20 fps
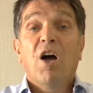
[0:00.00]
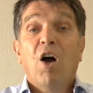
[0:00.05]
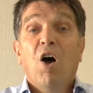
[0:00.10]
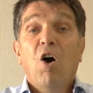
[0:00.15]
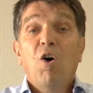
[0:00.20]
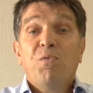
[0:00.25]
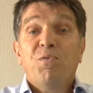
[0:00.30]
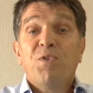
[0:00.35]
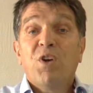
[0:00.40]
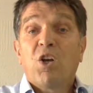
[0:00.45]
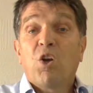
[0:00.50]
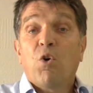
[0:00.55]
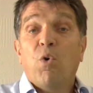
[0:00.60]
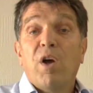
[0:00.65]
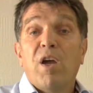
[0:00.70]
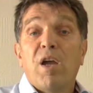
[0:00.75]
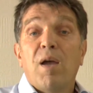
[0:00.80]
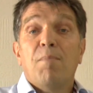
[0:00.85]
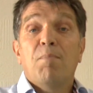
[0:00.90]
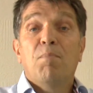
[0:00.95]
often
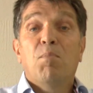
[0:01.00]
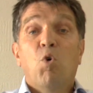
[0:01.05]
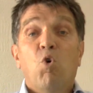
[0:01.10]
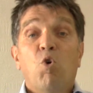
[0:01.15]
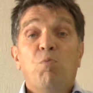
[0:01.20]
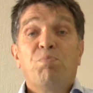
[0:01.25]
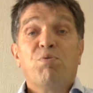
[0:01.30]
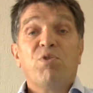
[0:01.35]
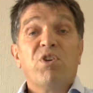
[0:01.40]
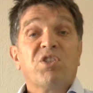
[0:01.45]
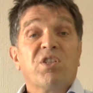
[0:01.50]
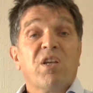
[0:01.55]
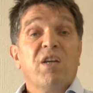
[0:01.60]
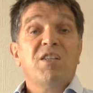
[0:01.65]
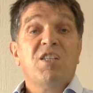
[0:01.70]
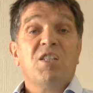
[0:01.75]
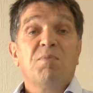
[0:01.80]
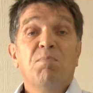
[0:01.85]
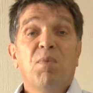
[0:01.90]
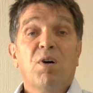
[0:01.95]
acquire more
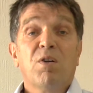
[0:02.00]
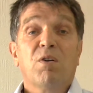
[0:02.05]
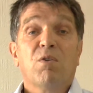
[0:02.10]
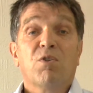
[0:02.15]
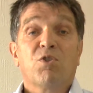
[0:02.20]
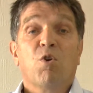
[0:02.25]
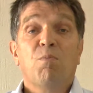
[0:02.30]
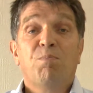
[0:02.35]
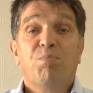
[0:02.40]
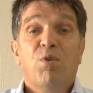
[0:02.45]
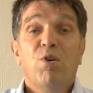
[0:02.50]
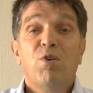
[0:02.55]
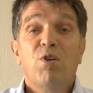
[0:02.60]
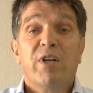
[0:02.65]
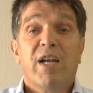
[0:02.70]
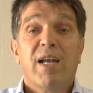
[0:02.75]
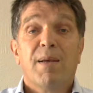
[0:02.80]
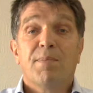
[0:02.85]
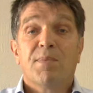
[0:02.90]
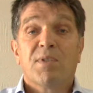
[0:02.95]
precise models or
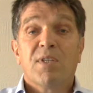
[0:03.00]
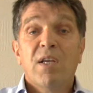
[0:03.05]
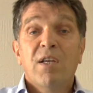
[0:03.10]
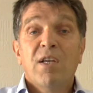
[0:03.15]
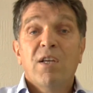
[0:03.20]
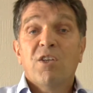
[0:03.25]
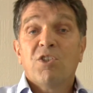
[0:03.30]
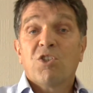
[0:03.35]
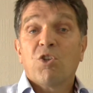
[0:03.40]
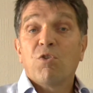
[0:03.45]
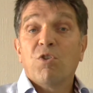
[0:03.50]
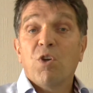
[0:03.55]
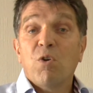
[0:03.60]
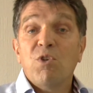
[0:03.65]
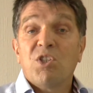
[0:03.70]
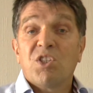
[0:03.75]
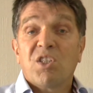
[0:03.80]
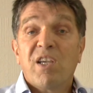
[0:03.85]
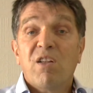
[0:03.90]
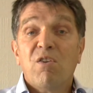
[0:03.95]
programs. So
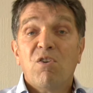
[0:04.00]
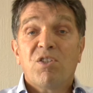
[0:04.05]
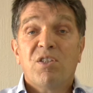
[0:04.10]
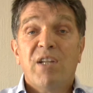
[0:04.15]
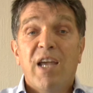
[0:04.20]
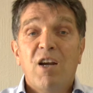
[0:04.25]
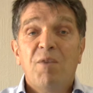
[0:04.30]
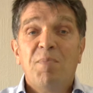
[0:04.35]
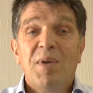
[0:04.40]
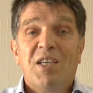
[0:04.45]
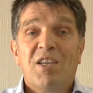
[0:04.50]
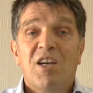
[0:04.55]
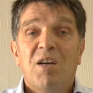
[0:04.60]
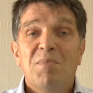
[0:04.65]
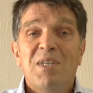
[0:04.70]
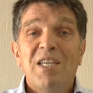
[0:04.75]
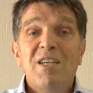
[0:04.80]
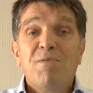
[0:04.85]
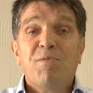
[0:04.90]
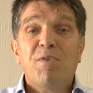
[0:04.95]
those skills now
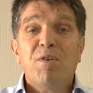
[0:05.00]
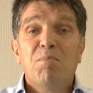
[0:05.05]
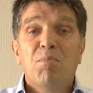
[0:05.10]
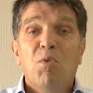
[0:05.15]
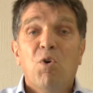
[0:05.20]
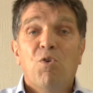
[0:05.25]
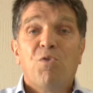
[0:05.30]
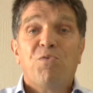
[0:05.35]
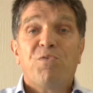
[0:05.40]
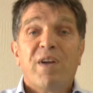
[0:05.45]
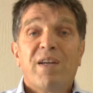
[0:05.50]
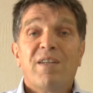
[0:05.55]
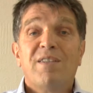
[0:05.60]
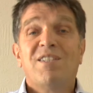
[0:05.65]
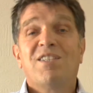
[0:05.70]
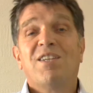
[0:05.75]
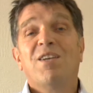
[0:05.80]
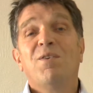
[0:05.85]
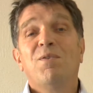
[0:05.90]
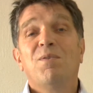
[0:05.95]
become even more
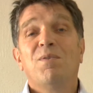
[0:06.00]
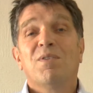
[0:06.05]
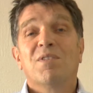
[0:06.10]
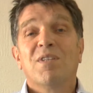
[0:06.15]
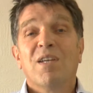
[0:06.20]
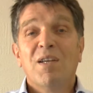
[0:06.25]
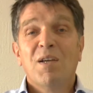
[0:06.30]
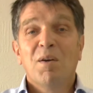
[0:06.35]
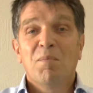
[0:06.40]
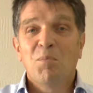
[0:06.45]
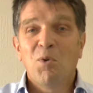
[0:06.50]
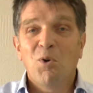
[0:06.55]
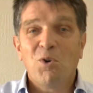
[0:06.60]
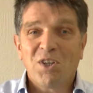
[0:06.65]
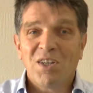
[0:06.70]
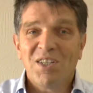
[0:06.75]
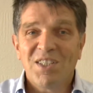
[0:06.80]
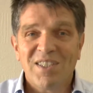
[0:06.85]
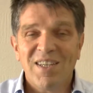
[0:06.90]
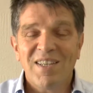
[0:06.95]
fine-tuned, more
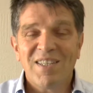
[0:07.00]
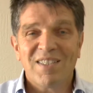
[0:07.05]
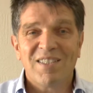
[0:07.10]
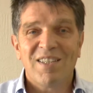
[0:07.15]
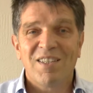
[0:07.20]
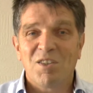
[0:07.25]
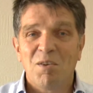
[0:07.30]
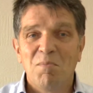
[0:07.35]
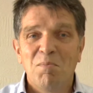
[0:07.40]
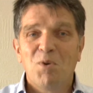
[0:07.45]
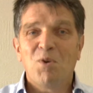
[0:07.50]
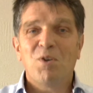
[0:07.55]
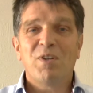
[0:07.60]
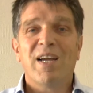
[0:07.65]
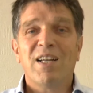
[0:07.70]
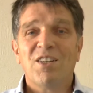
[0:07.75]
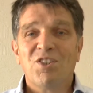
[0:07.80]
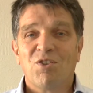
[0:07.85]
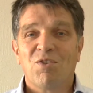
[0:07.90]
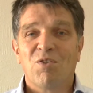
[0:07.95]
consistent and more
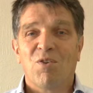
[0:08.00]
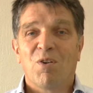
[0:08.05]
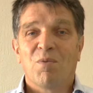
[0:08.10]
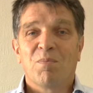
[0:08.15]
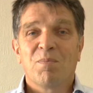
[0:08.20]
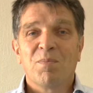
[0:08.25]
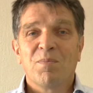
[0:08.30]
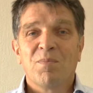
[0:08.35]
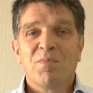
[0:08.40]
natural.